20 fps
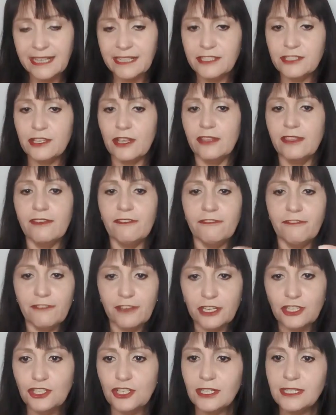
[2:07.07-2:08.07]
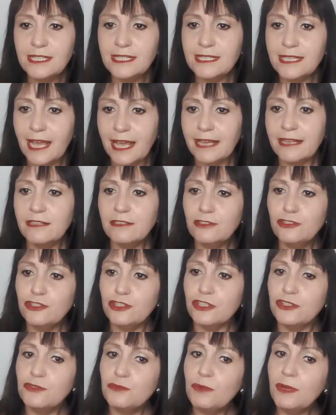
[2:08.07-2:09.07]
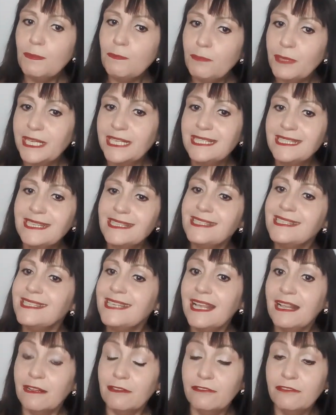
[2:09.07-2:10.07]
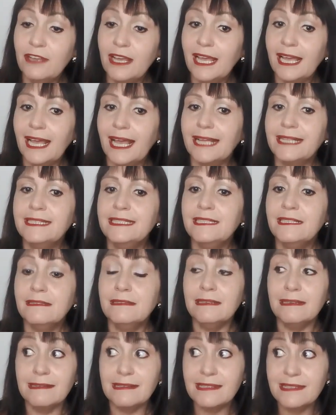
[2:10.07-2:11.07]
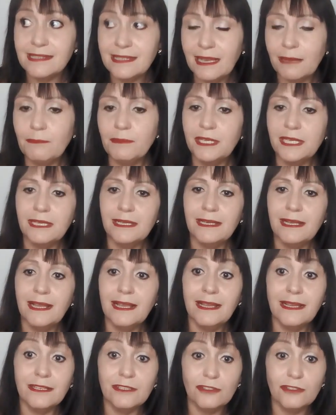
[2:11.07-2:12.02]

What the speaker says: So the vicious cycle just repeats itself until something